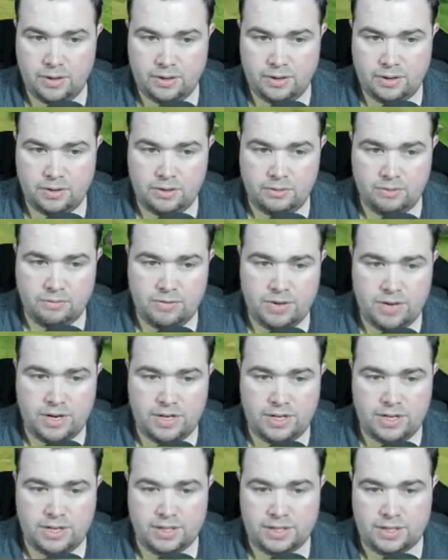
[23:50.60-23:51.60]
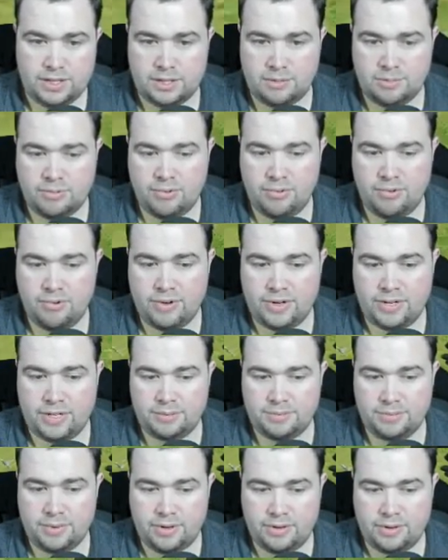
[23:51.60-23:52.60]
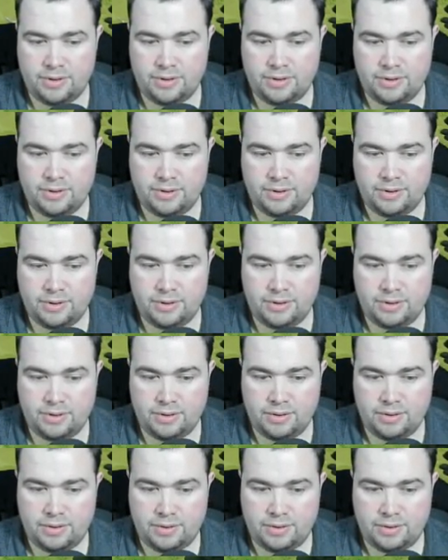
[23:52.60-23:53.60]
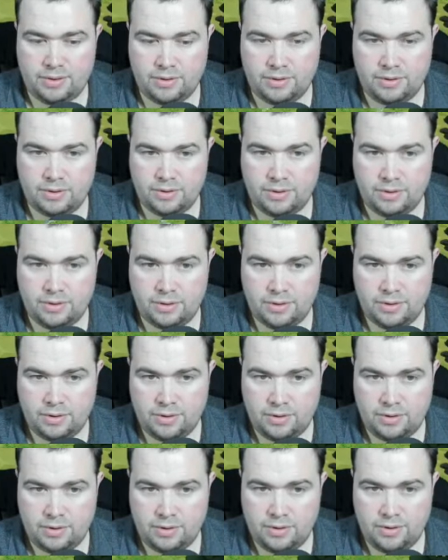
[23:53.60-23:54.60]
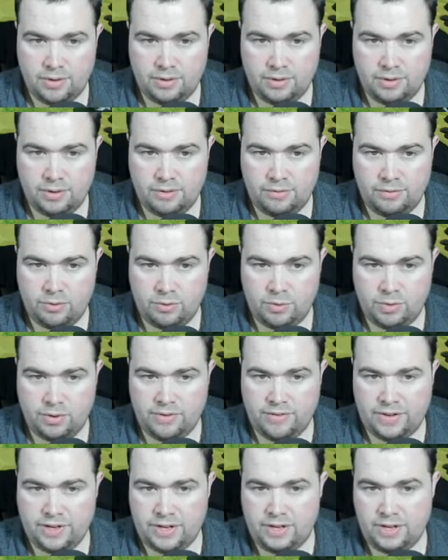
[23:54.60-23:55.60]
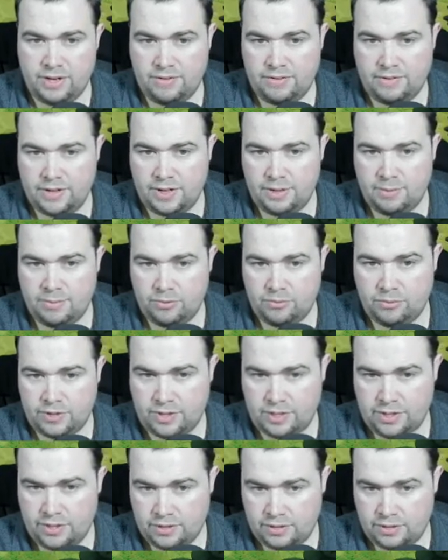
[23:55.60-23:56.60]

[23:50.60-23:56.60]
that really is a surprise, but I thought we would have had enough of them already.